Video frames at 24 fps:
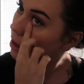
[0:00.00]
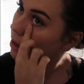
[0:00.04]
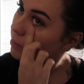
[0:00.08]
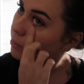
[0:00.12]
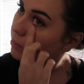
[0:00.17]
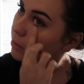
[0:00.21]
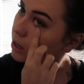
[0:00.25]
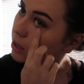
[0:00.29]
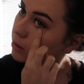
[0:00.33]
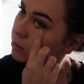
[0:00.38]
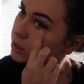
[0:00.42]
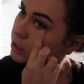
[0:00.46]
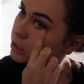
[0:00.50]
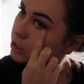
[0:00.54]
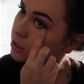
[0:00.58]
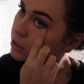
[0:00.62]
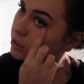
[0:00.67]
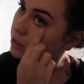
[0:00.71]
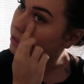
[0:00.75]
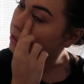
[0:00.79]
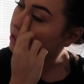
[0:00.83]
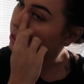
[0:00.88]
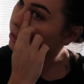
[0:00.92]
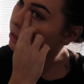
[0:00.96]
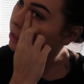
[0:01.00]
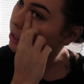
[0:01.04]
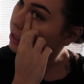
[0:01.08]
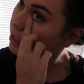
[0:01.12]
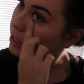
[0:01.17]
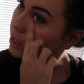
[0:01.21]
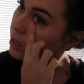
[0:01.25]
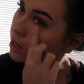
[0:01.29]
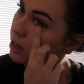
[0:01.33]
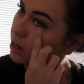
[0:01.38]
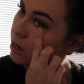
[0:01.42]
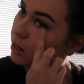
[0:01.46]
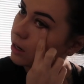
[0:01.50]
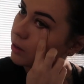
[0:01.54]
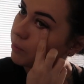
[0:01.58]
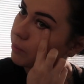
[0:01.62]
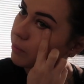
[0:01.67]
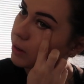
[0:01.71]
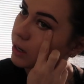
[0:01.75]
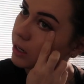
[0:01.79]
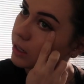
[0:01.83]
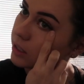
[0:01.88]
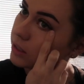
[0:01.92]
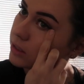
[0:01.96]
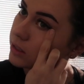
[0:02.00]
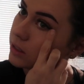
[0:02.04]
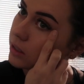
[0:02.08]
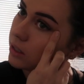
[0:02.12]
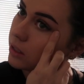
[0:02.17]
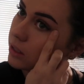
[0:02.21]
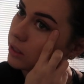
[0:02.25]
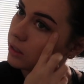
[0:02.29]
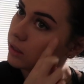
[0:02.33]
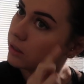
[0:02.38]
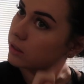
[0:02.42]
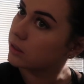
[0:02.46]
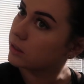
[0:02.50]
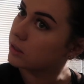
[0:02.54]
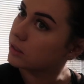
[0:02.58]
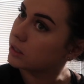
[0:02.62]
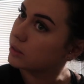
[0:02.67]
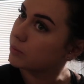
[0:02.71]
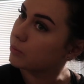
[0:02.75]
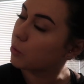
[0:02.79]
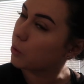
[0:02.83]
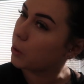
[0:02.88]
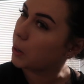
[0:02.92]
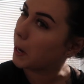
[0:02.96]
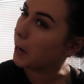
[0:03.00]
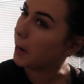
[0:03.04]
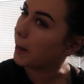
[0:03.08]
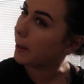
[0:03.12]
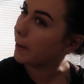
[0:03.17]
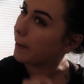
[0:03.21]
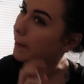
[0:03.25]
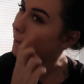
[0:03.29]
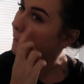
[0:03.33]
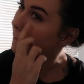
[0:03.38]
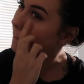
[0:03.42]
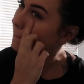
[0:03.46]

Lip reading: Probably should have done like an eye mask this morning.